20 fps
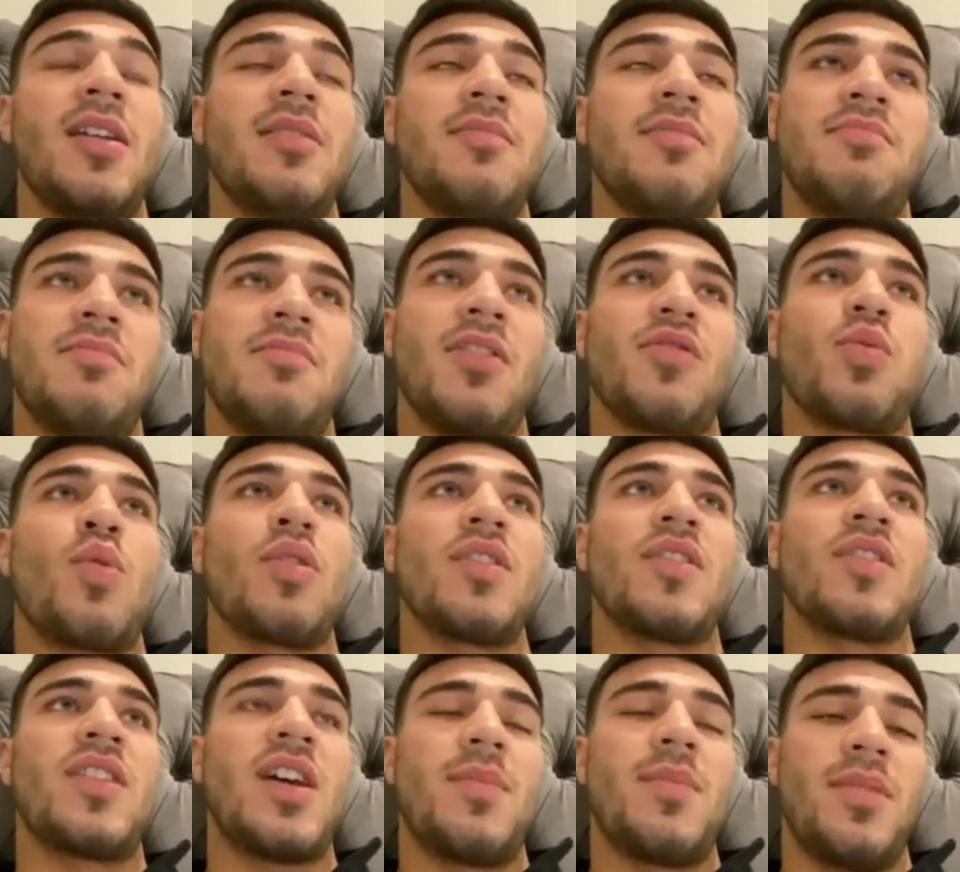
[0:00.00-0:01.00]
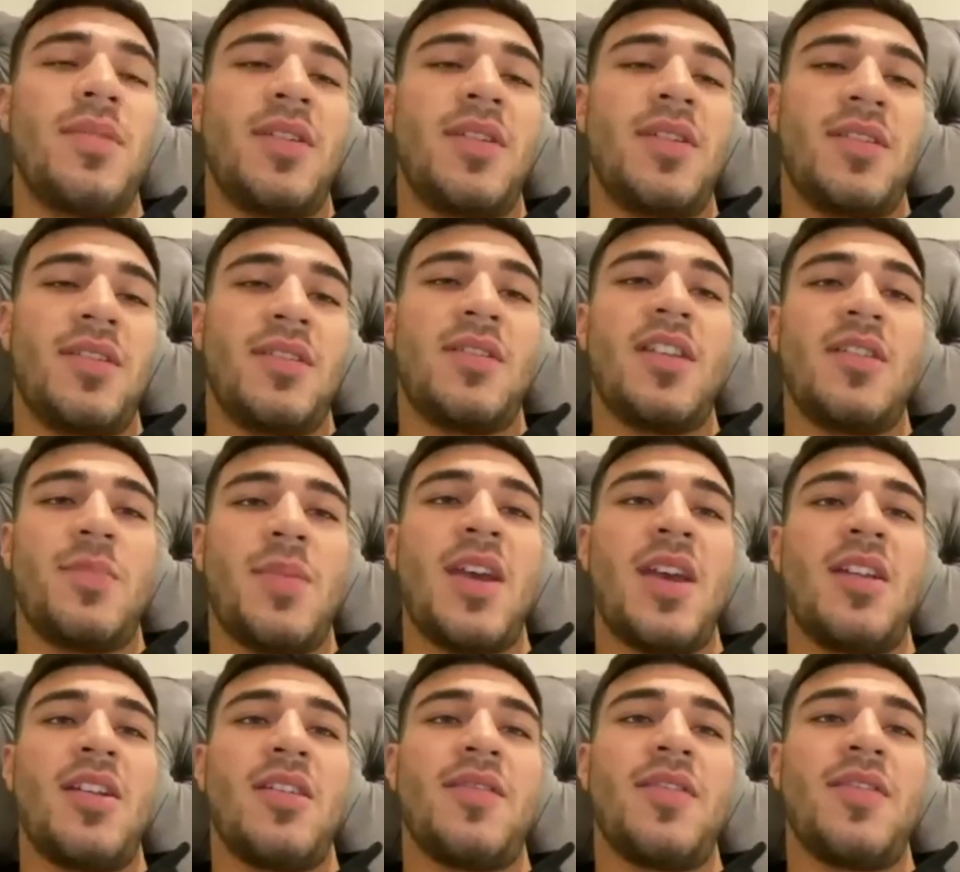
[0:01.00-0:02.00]
just one step, it's paid
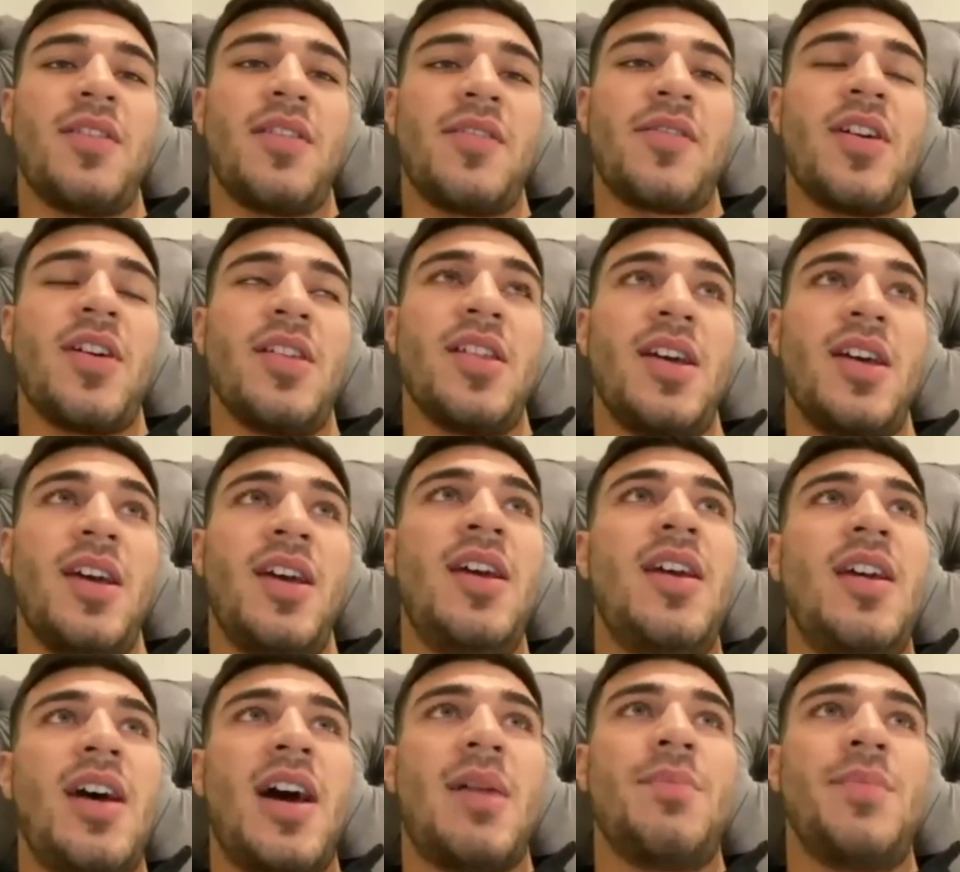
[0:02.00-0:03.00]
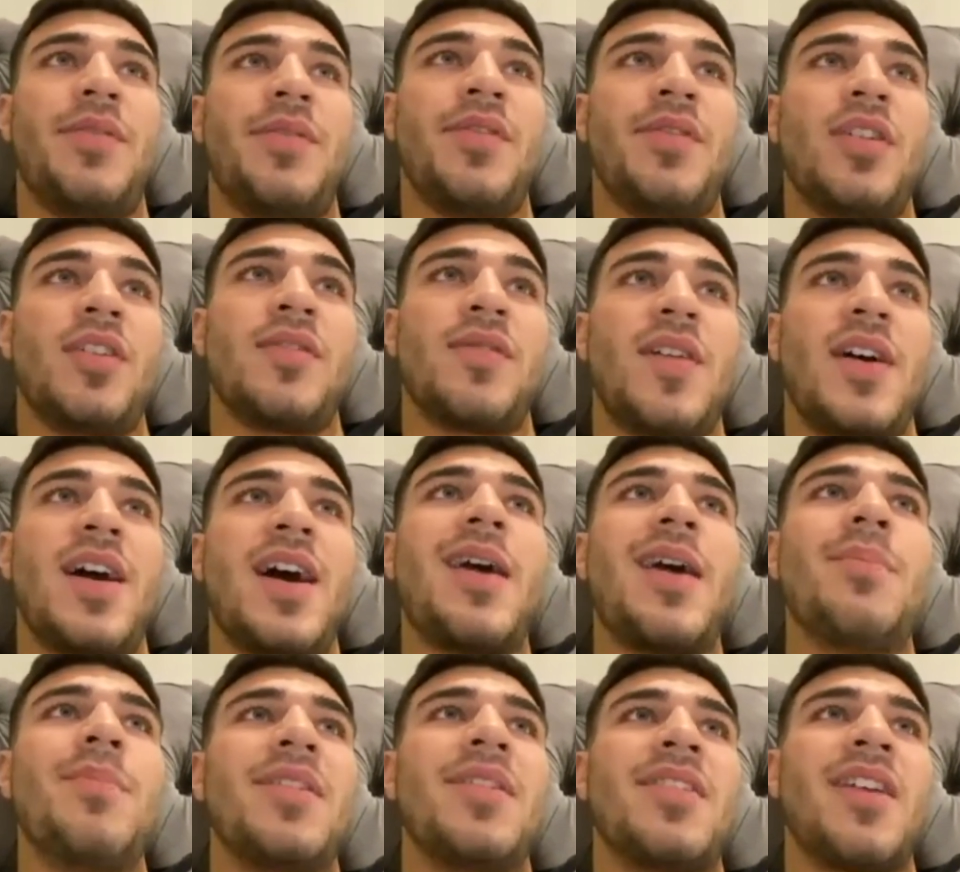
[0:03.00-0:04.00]
off. And I've got the, had my first fight,
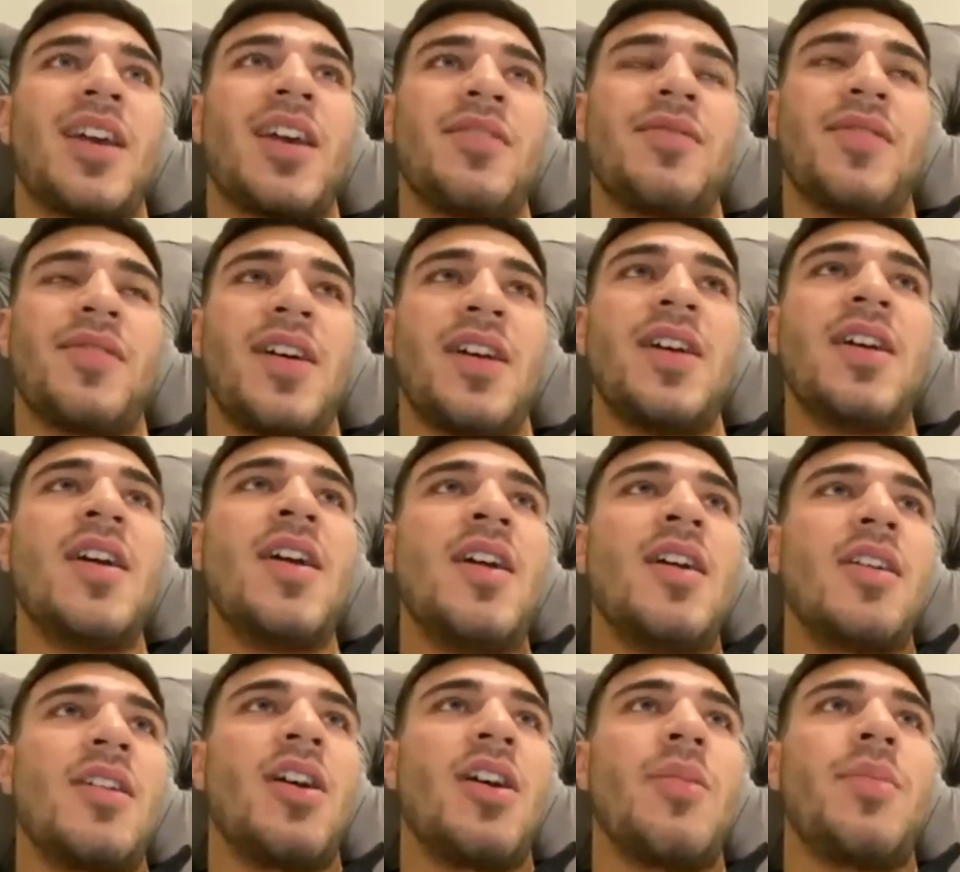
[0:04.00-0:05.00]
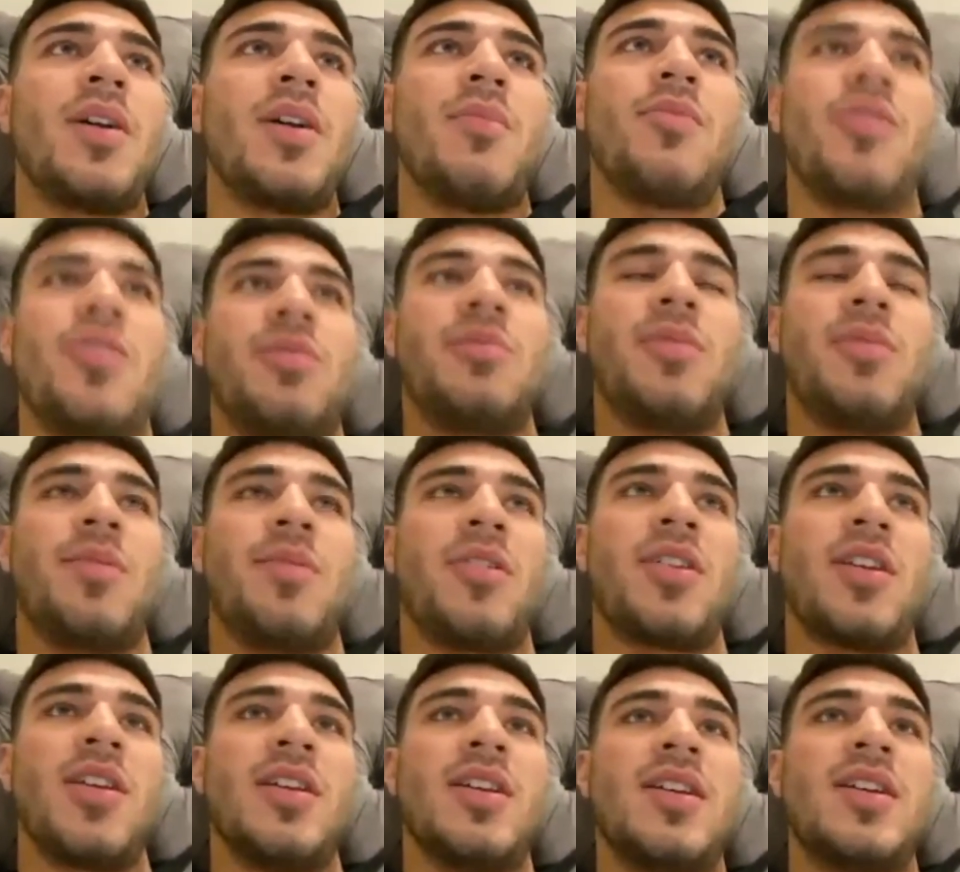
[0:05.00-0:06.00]
had my second fight, got a bit of money in my
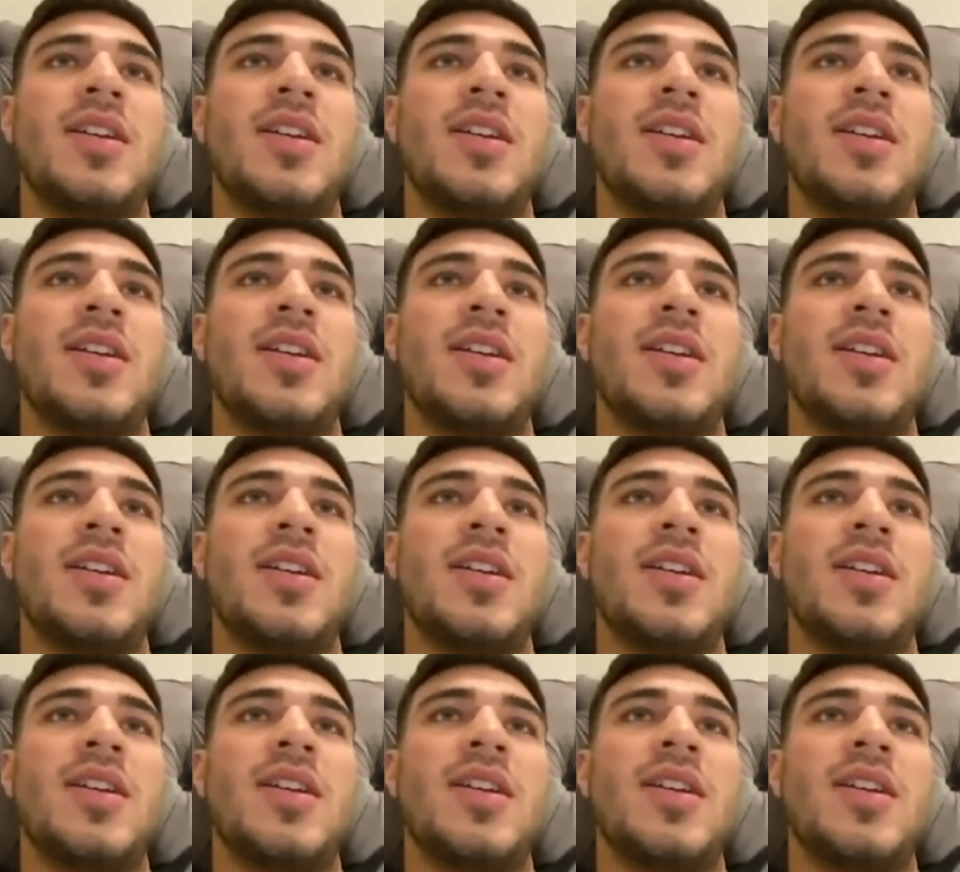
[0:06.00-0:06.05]
pocket.